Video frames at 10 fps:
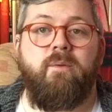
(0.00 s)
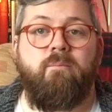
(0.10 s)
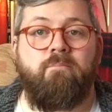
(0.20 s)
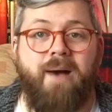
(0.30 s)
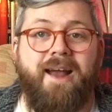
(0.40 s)

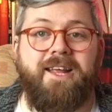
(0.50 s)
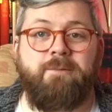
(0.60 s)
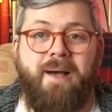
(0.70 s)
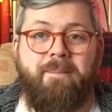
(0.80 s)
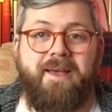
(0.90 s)

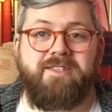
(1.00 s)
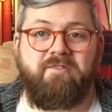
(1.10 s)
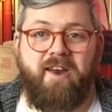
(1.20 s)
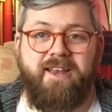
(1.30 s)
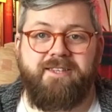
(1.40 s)
married my best
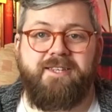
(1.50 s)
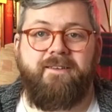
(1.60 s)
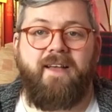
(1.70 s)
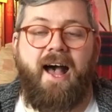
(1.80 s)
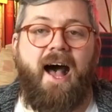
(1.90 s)
friend,
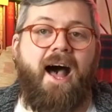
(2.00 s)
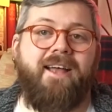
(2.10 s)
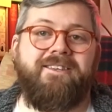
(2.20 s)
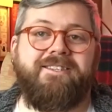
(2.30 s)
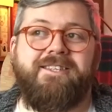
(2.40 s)

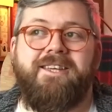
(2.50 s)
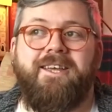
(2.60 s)
and